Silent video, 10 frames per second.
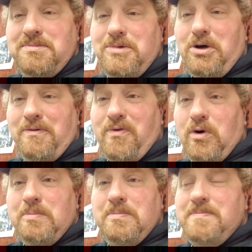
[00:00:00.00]
looking for
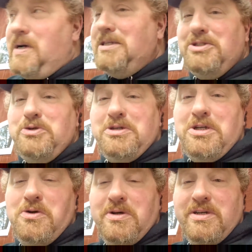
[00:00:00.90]
them. I just do this
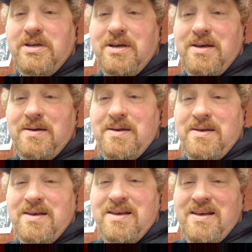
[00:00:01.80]
to do this.
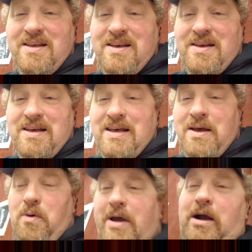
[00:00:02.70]

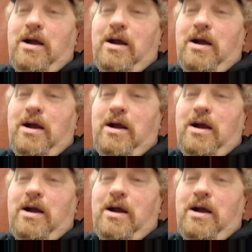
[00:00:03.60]
Well,